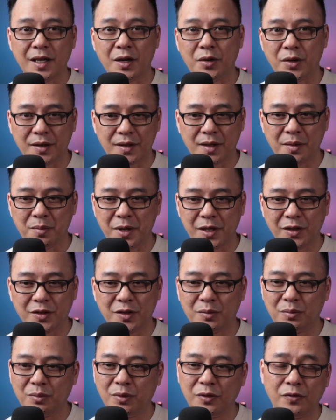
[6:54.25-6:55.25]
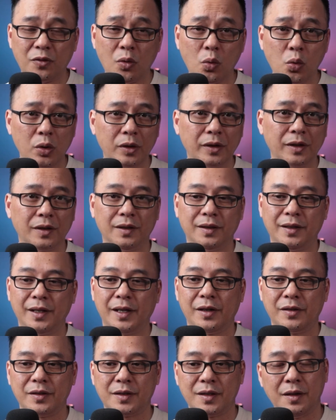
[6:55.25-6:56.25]
Now, as I mentioned before,
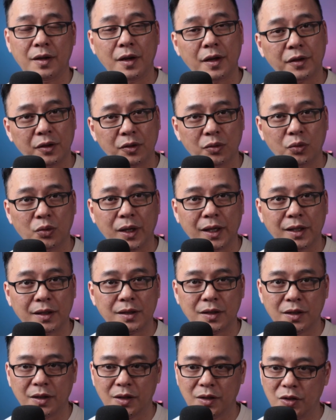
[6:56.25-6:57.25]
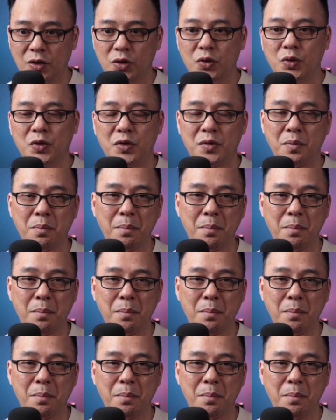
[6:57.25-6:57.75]
there's another way to use